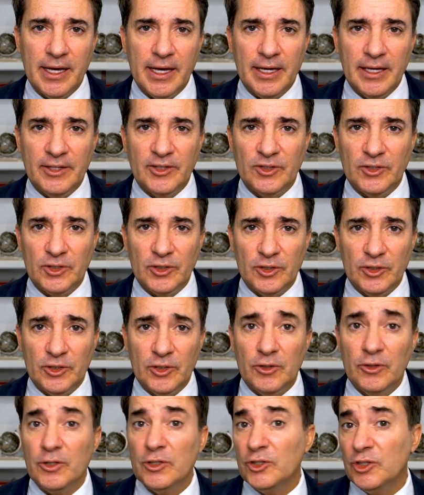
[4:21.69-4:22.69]
mm-hmm. is
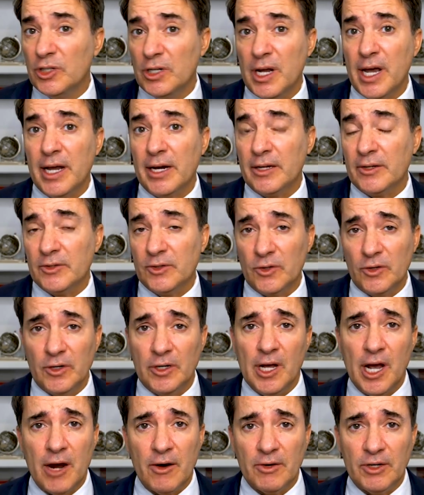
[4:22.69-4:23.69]
due to genetics
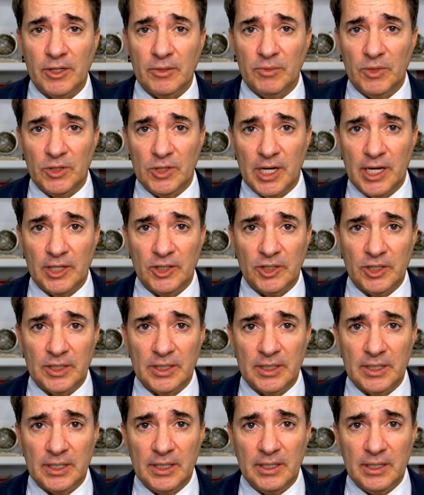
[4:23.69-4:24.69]
or inherited mutations.